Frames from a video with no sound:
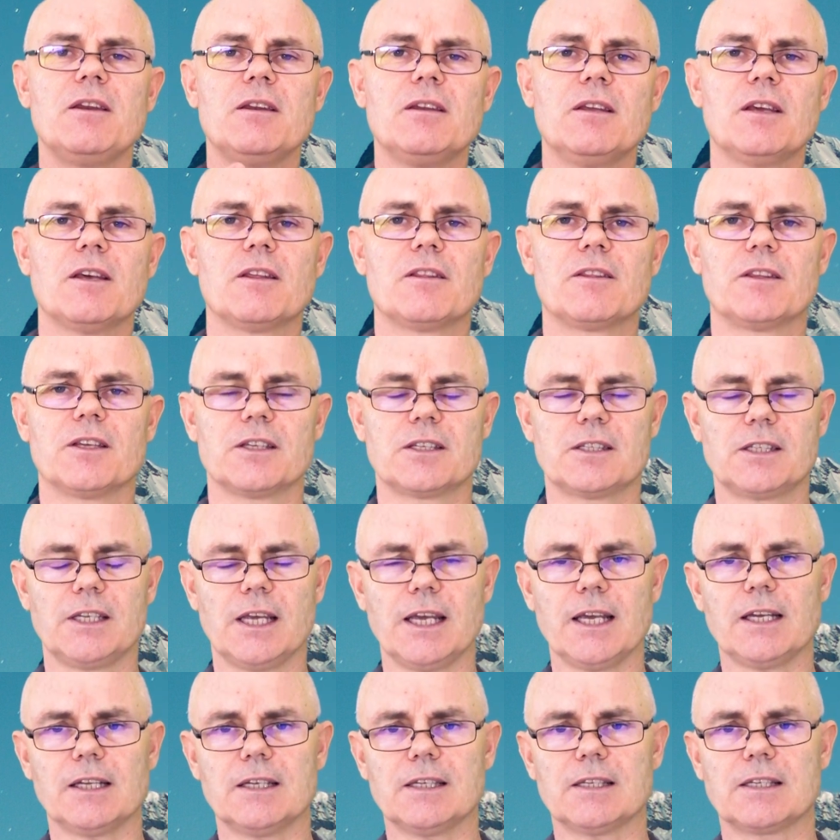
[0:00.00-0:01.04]
Then
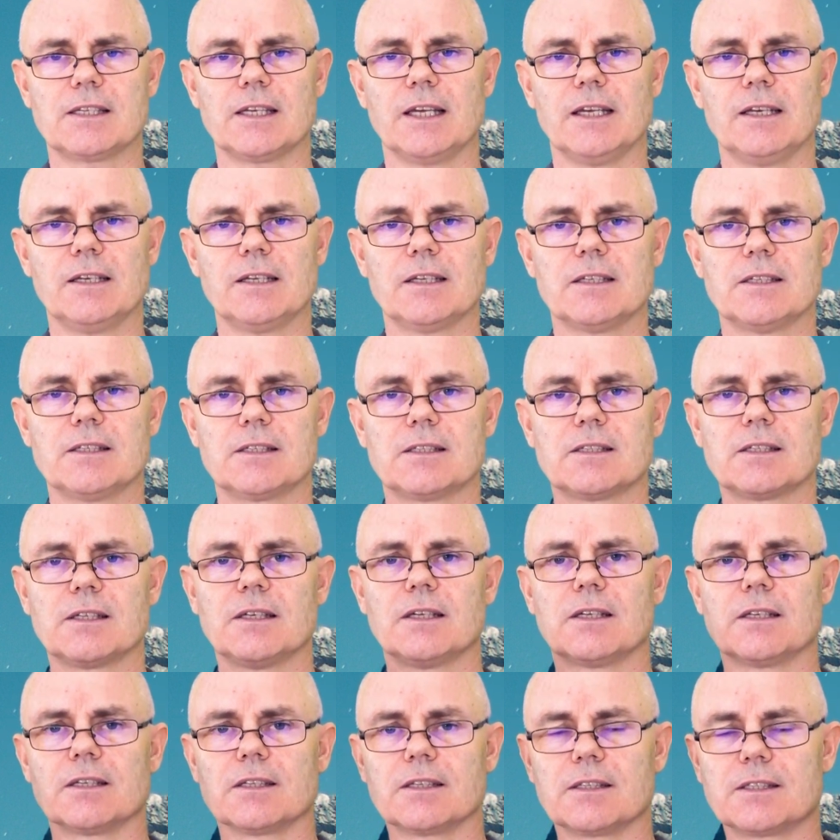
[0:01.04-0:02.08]
the second
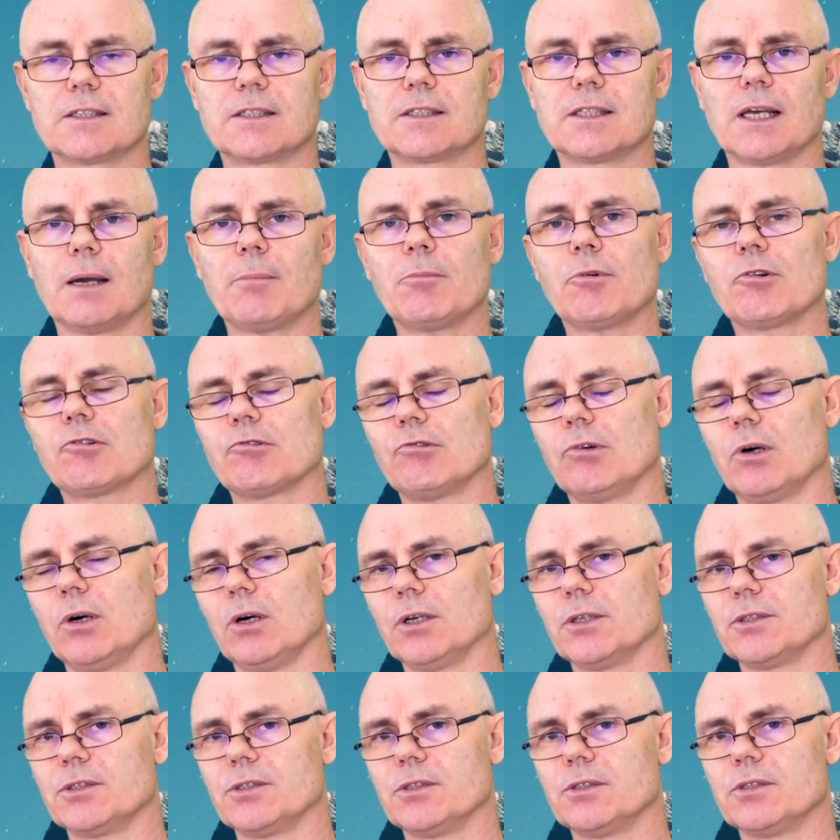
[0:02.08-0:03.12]
sentence
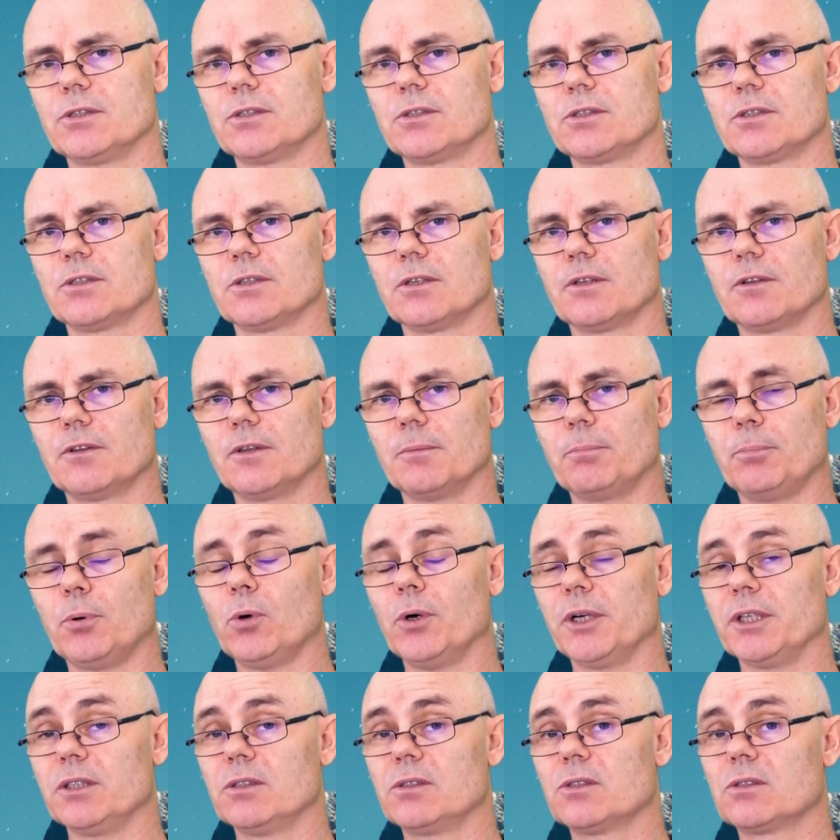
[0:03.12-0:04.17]
summarizes
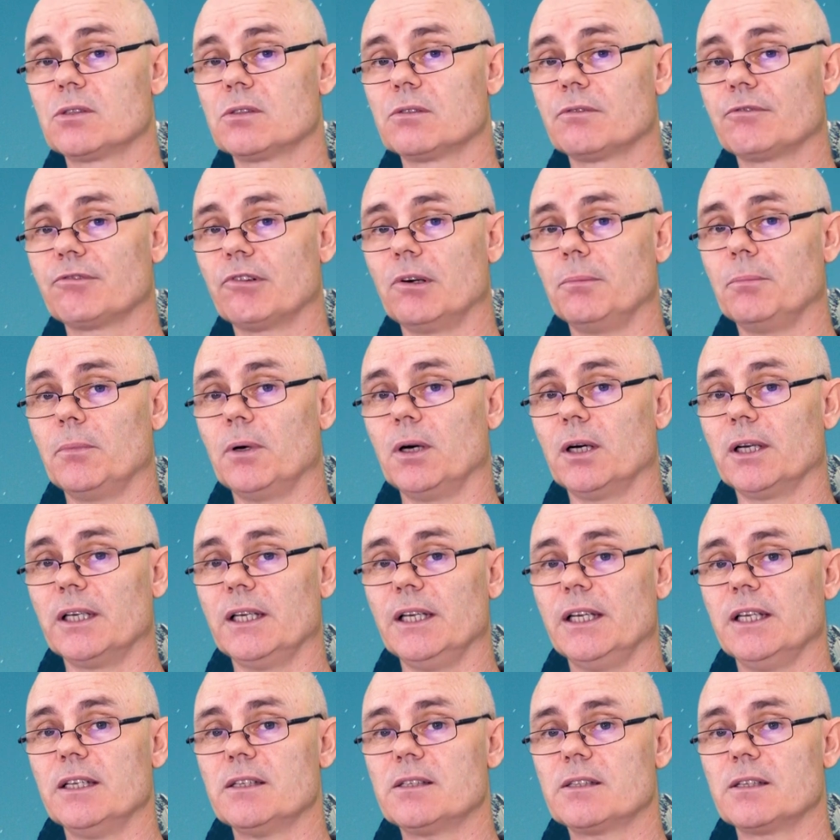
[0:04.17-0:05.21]
the points
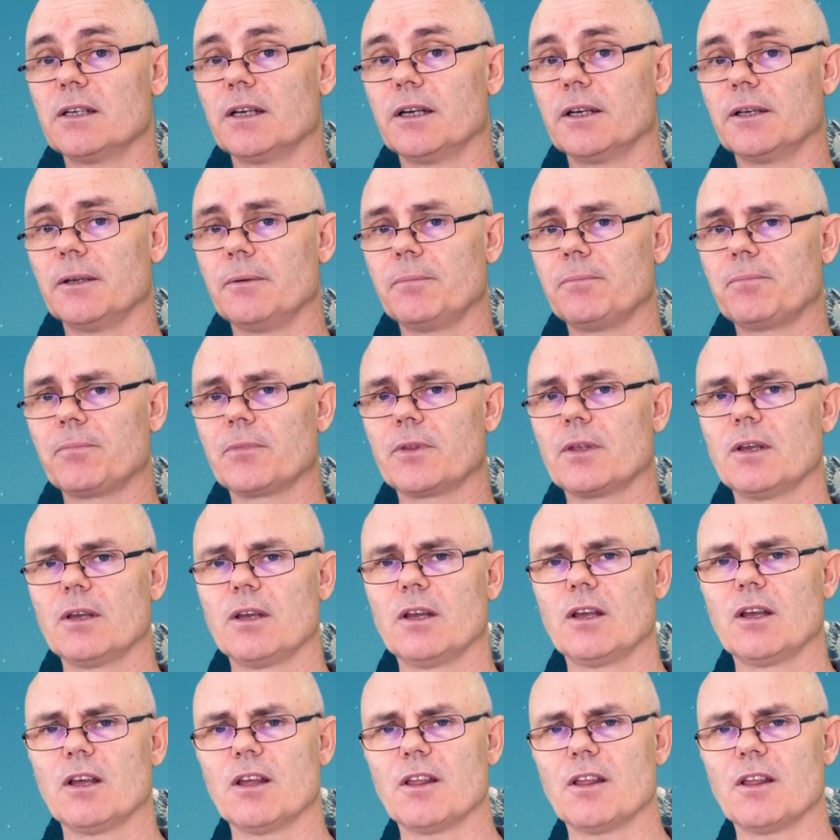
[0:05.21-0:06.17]
from my essay.